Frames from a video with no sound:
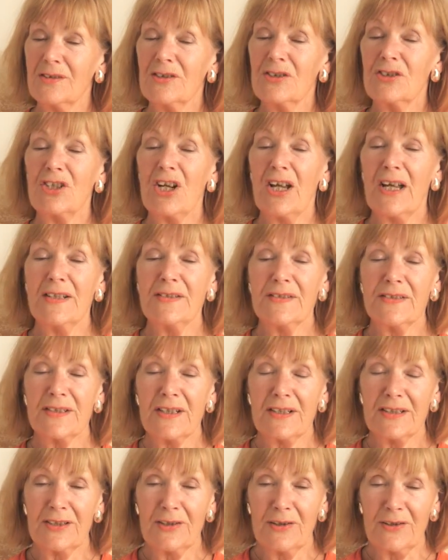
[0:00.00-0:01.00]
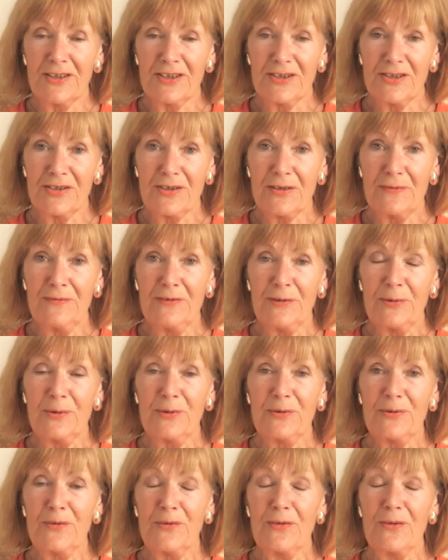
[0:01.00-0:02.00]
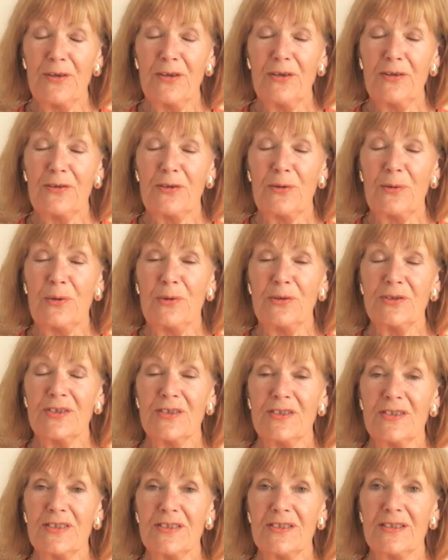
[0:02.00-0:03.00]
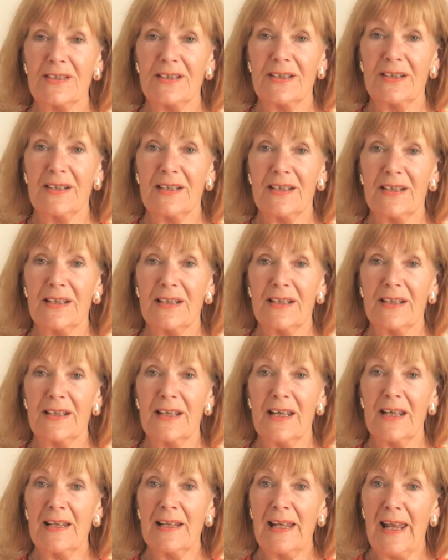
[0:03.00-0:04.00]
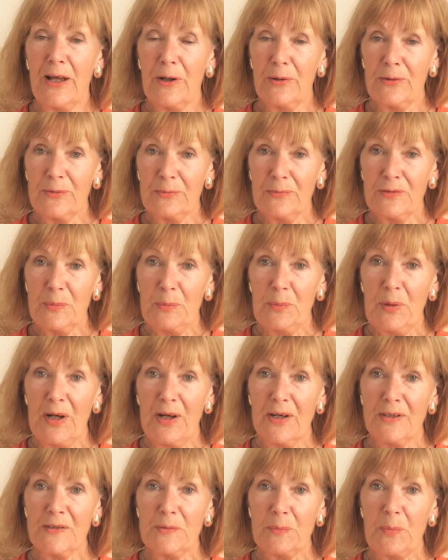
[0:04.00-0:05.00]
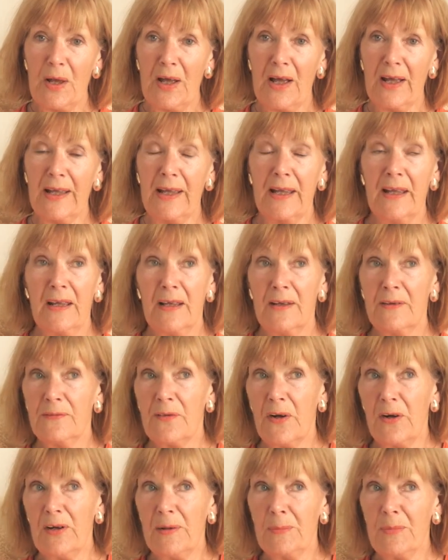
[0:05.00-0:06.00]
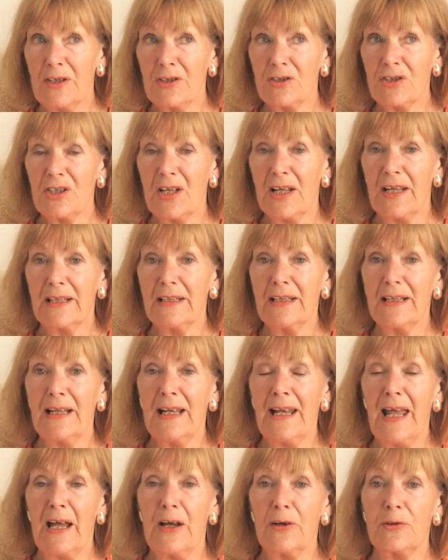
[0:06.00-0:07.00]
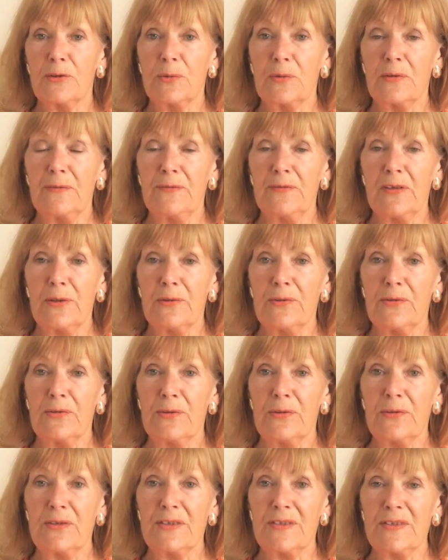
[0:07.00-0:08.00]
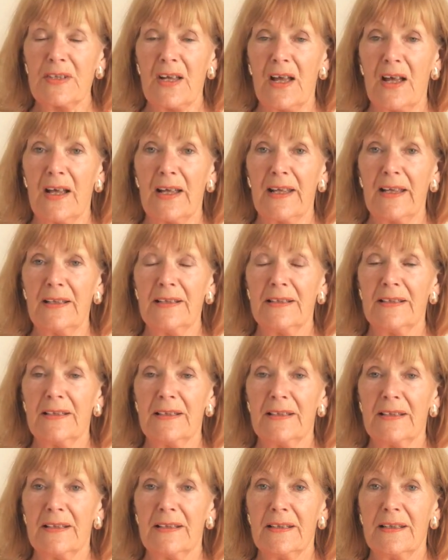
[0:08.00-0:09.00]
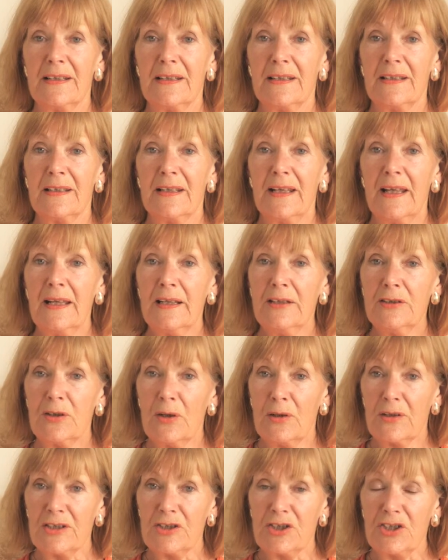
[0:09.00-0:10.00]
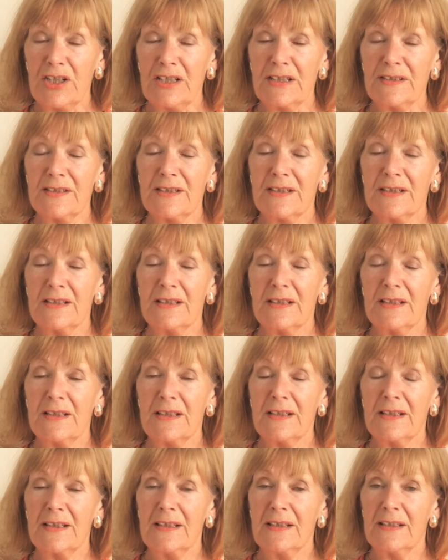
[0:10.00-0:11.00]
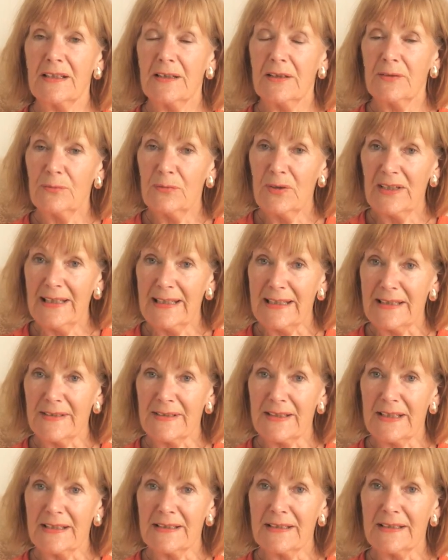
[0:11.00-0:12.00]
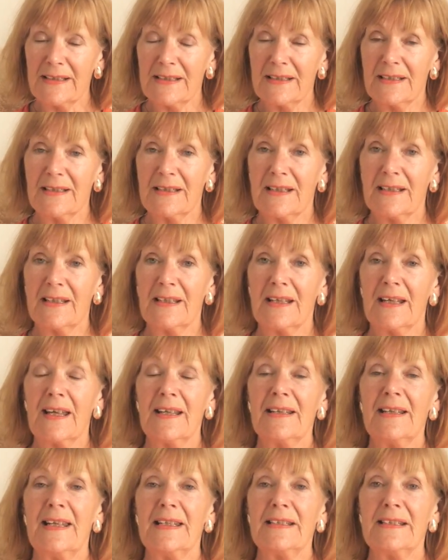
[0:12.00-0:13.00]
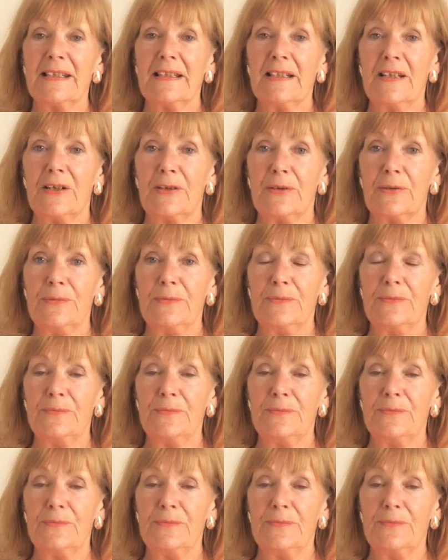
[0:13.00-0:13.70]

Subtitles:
Just acknowledge the thoughts. Allow them to pass by very much like a cloud would float through the sky. Acknowledge it, release it, and let it go.